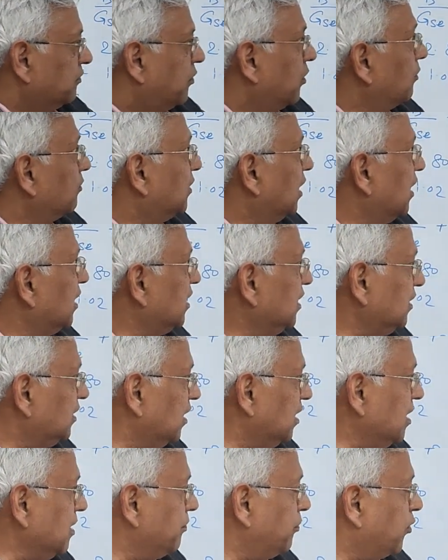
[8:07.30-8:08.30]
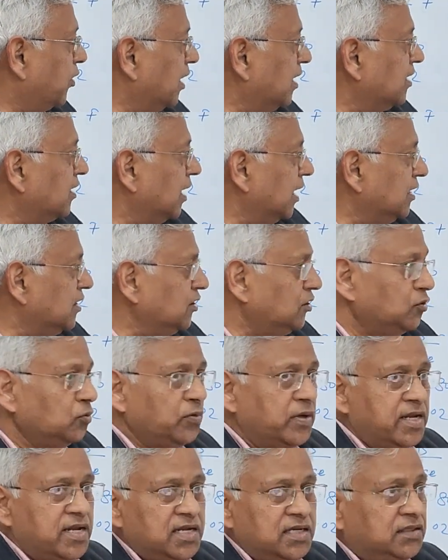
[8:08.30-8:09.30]
From thirty-three point nine
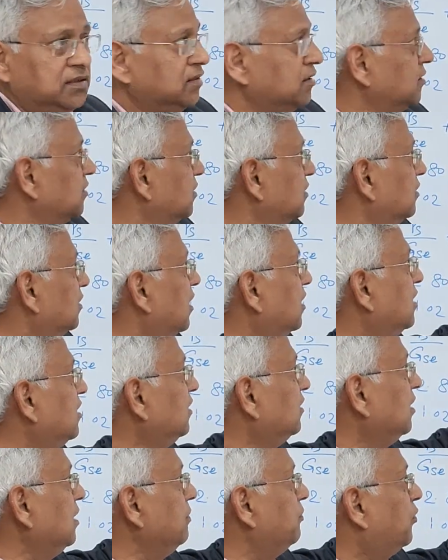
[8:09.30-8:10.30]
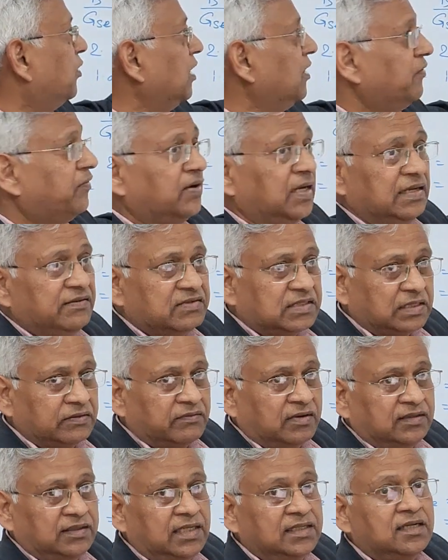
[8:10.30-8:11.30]
two eight, thirty-three point five
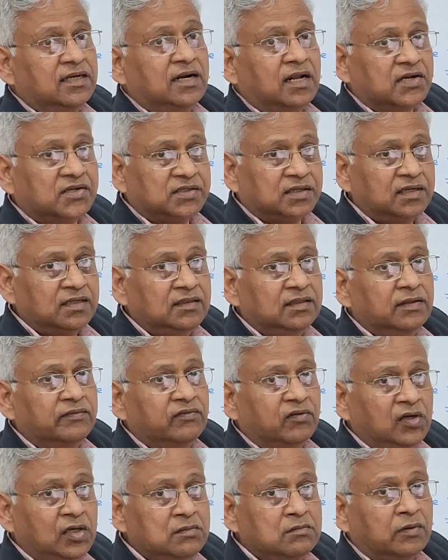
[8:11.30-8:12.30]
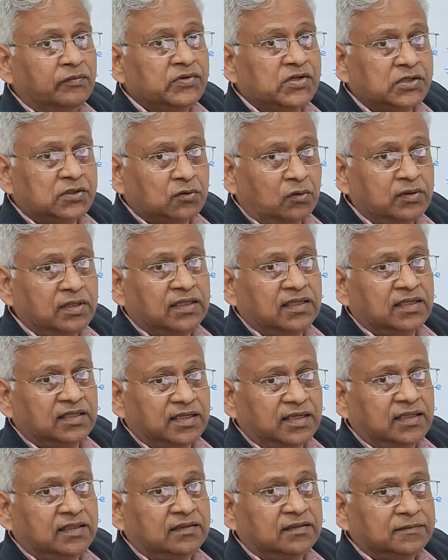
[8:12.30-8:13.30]
seven, there is a reduction in the volume of stone
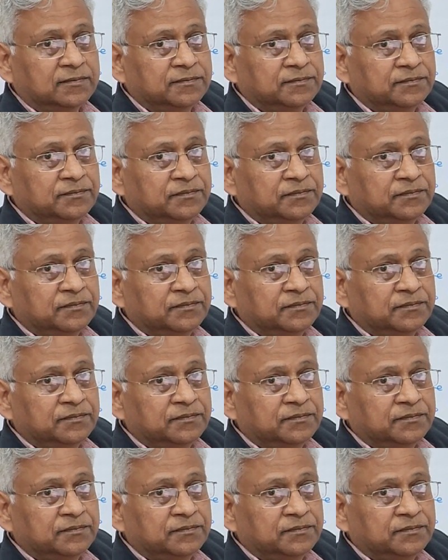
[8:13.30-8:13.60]
aggregate.